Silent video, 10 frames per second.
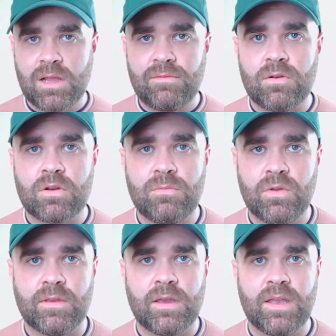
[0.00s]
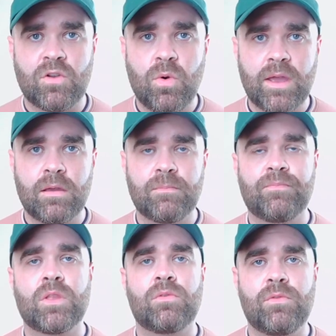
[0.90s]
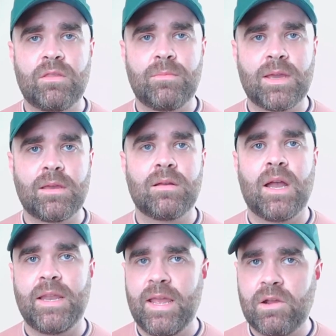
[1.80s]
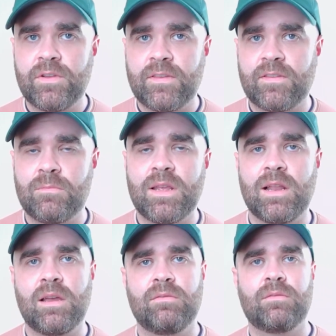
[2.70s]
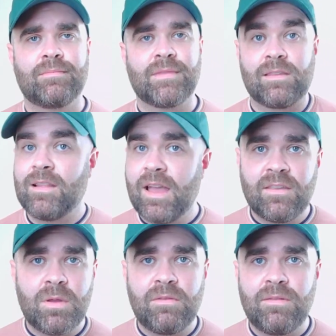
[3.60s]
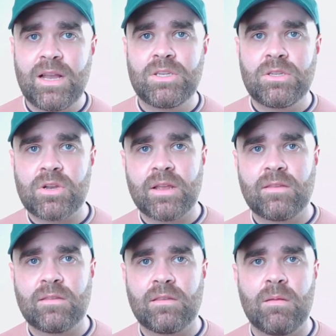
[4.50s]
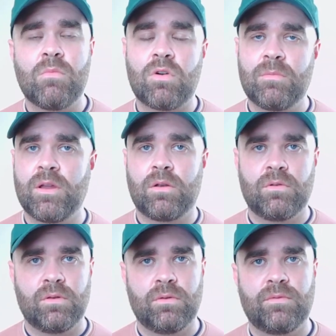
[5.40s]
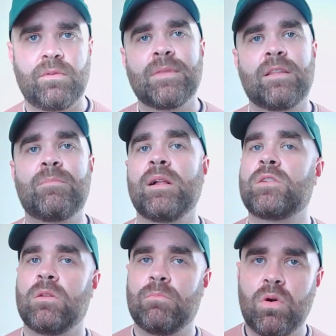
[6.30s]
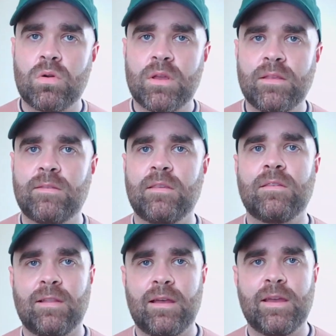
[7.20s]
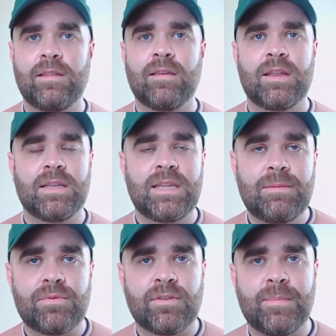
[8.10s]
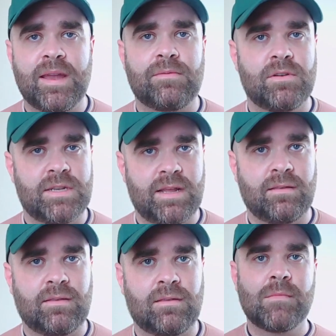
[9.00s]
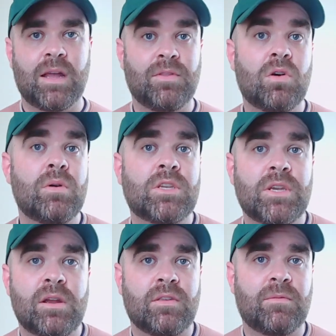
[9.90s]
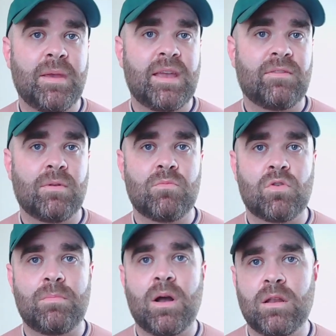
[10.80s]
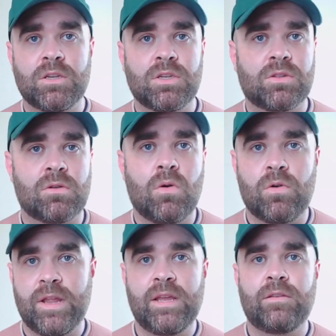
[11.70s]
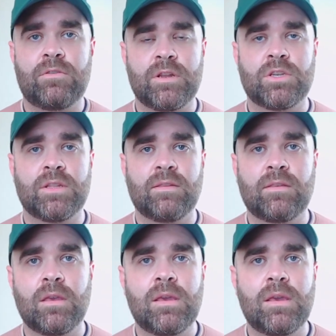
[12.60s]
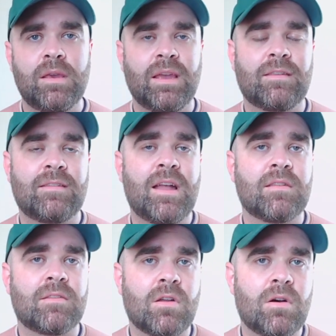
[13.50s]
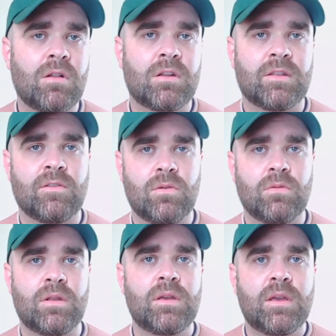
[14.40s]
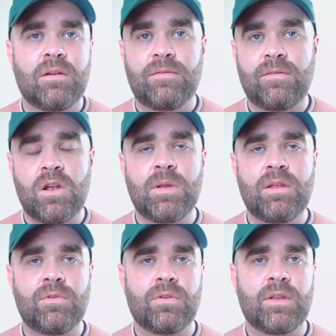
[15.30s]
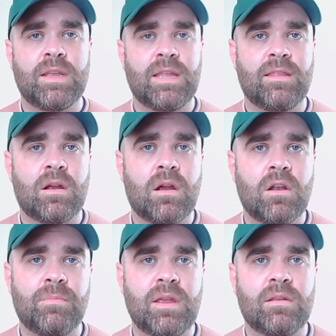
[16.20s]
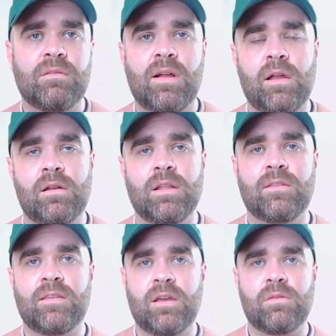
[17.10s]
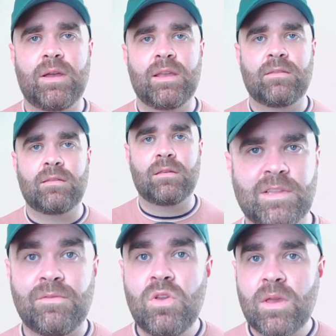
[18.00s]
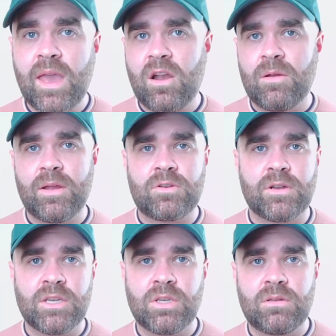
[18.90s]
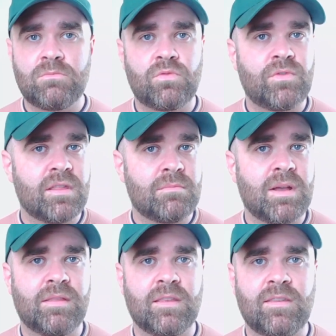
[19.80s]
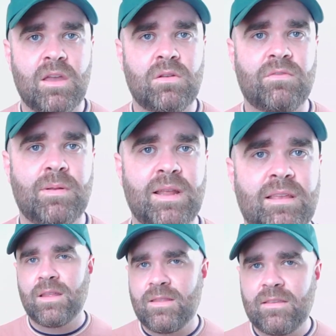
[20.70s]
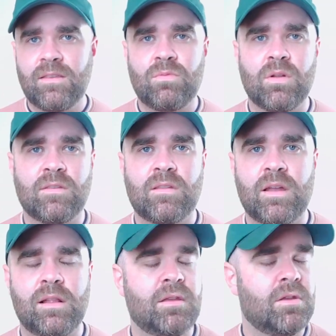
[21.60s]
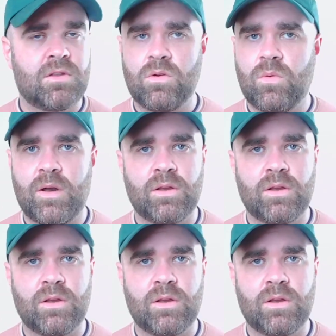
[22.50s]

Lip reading: Luachra music is quick, rhythmic, and irresistibly alive. It's less about flashy tricks and more about groove. It's built on polkas, slides, and a deep respect for dance. And though it shares space with more polished or ornate traditions, it stands tall on its own, firmly rooted in the heartbeat of Ireland's southwest. If you care about tradition, rhythm, and the sound of place, this is one style you don't want to